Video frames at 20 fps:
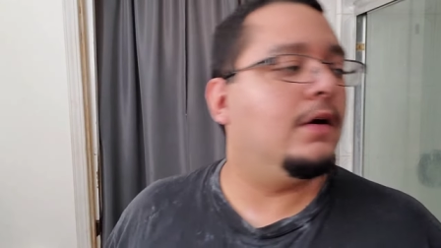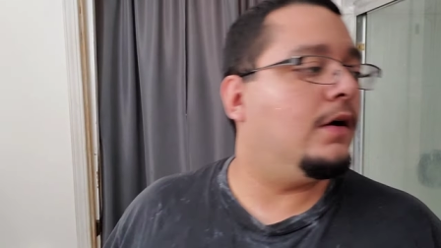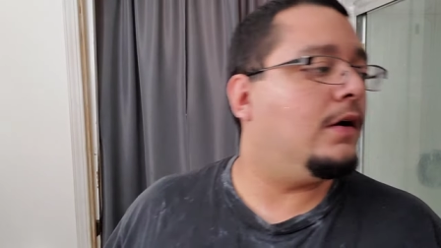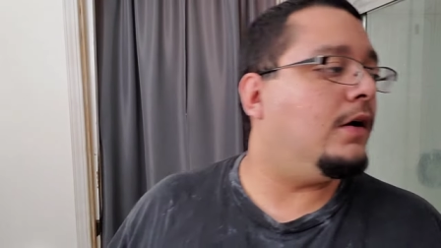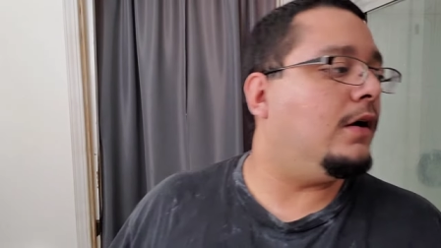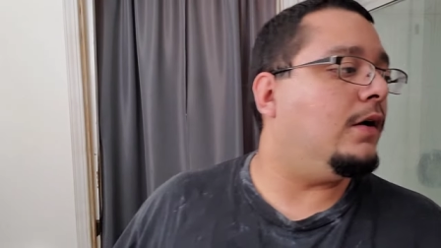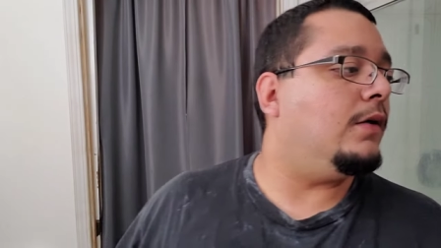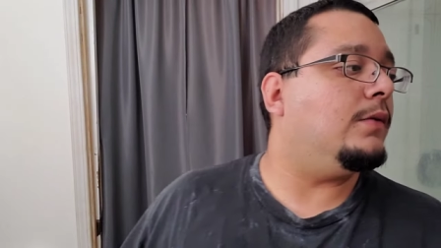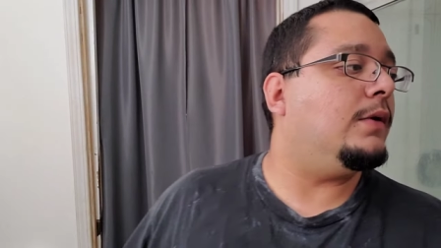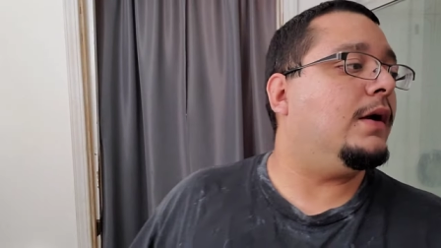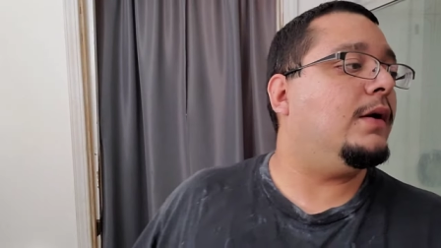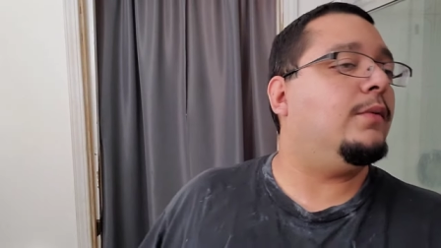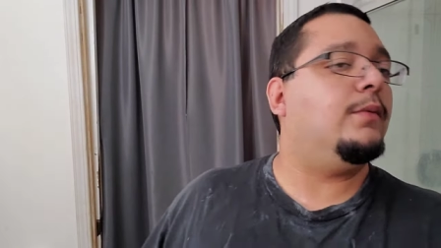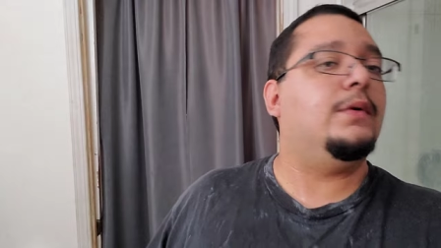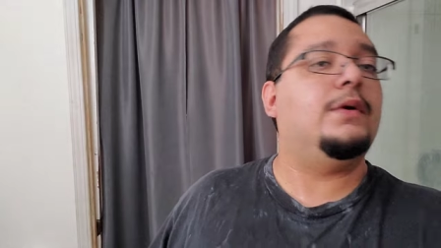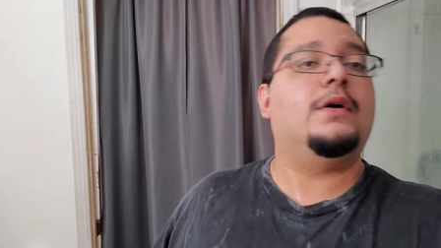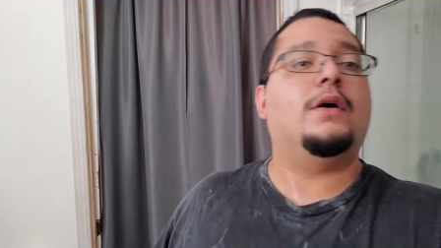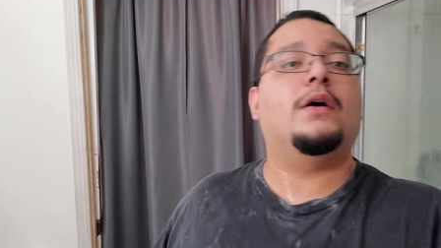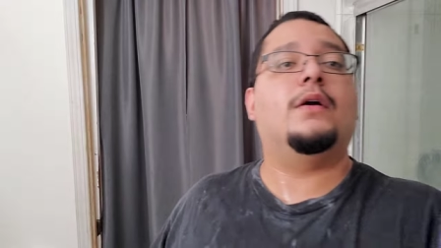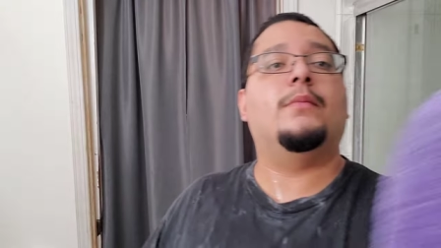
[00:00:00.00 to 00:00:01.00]
All right,
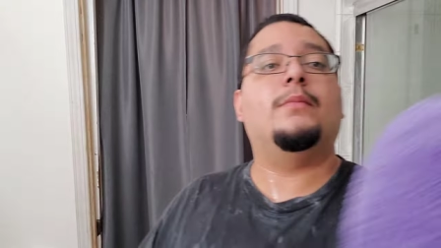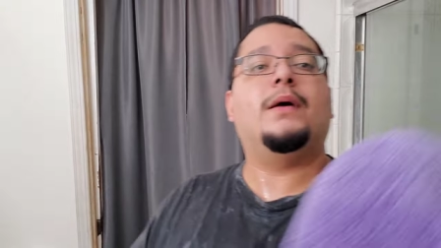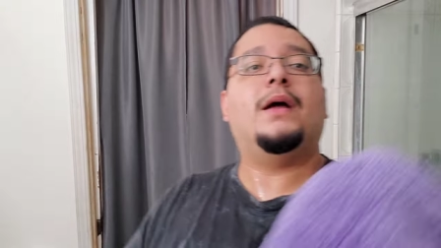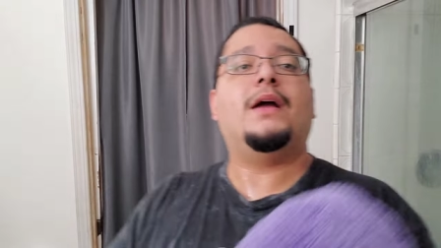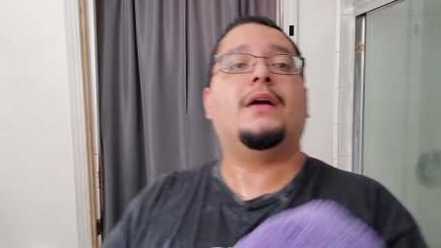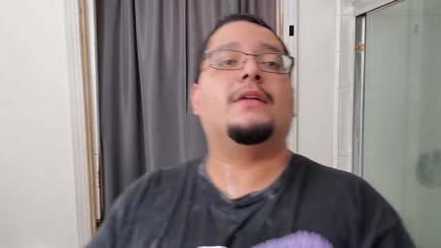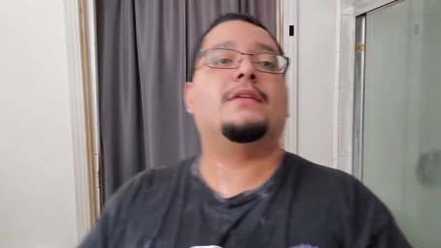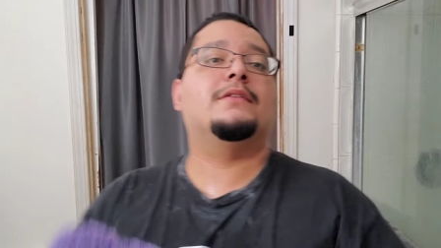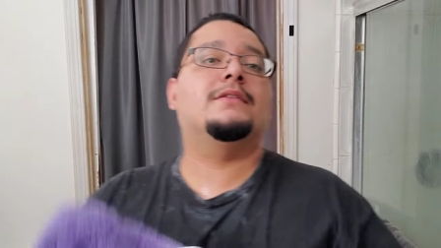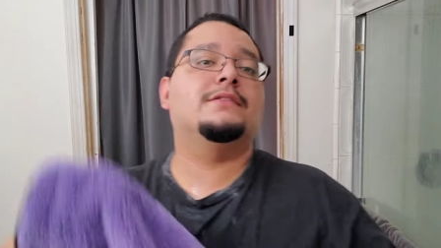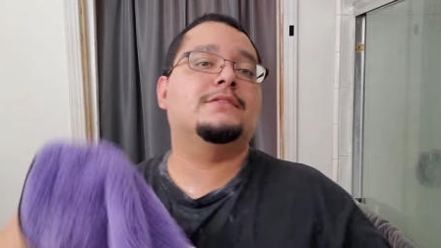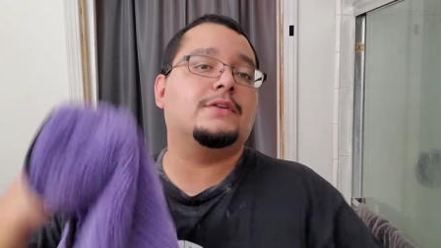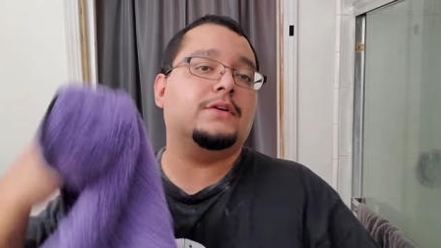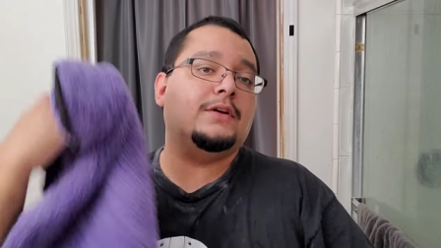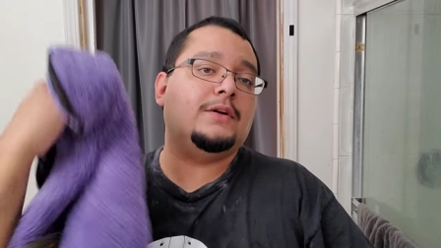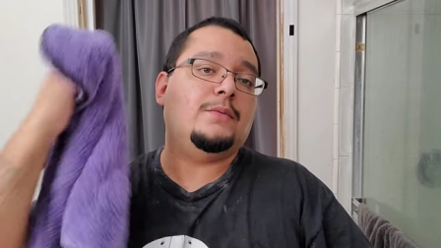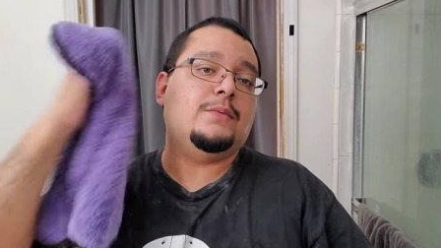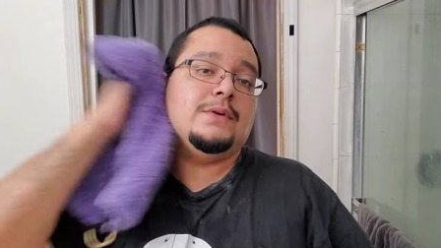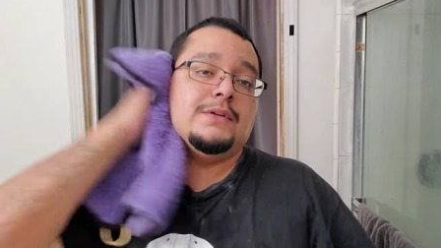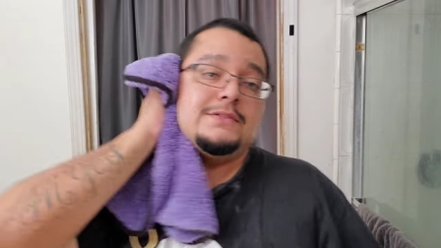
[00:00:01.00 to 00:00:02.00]
we are back. Go
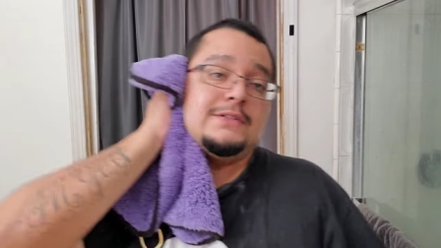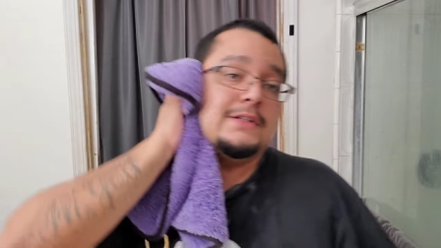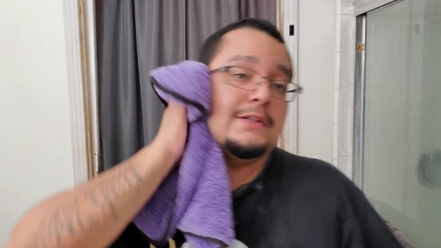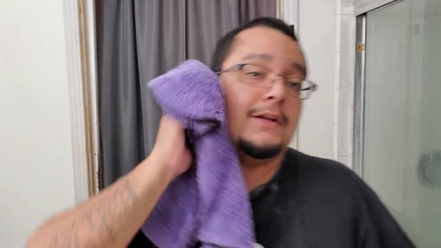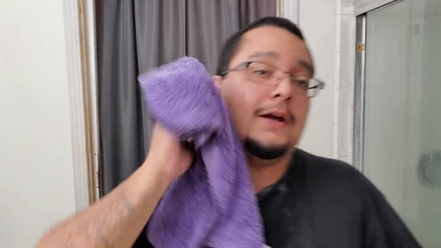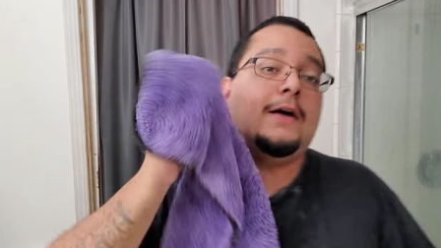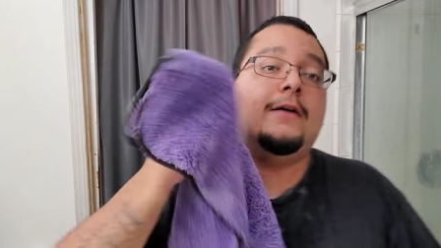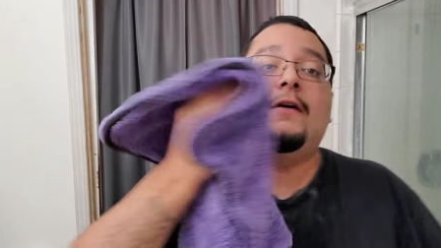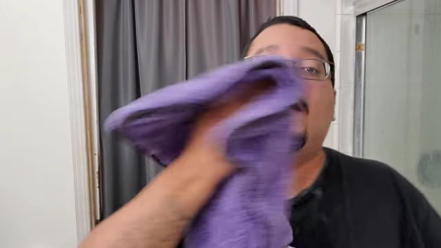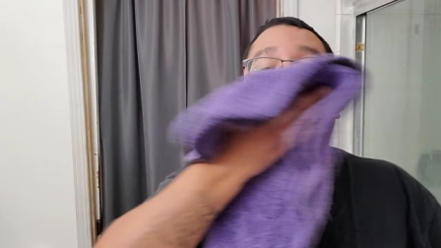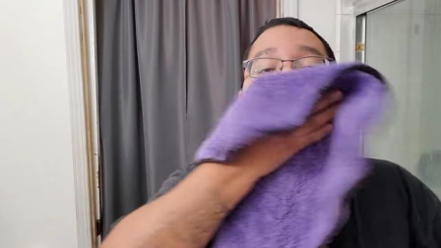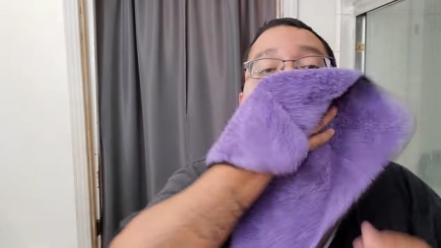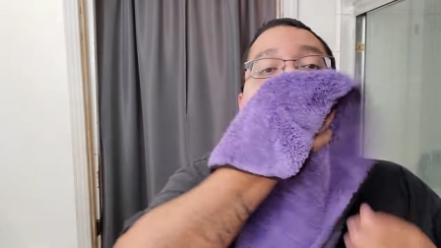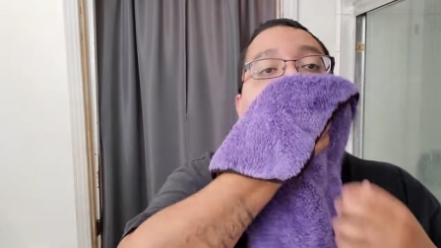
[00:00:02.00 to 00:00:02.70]
ahead and rinse this off.